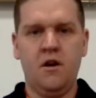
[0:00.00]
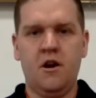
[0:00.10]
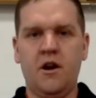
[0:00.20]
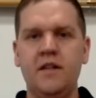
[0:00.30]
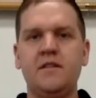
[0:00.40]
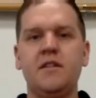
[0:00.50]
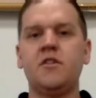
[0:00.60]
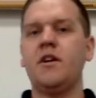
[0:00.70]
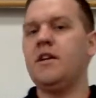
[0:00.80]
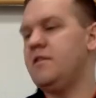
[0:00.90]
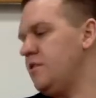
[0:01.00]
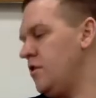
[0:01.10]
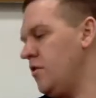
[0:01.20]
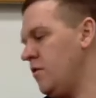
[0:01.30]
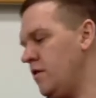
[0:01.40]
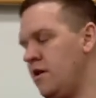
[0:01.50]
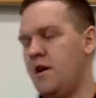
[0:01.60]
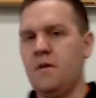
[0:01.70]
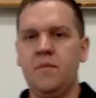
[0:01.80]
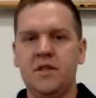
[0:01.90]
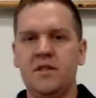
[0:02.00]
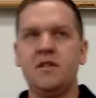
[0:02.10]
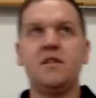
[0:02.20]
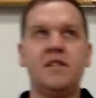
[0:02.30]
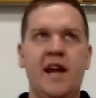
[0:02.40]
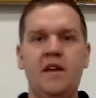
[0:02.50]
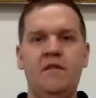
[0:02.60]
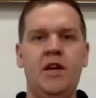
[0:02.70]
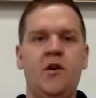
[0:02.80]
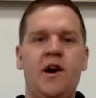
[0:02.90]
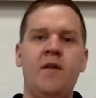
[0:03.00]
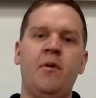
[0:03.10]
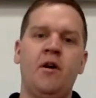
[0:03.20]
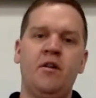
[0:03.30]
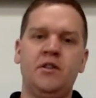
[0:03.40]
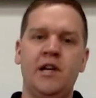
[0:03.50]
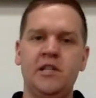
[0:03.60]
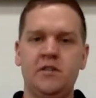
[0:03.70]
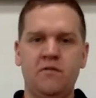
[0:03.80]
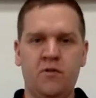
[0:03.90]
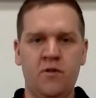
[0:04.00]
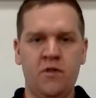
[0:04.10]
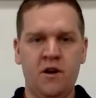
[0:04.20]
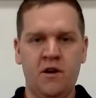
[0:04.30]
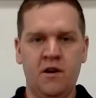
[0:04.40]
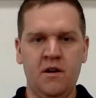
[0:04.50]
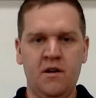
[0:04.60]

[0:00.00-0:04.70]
All right, sixth grade. So this is the second video. I apologize for the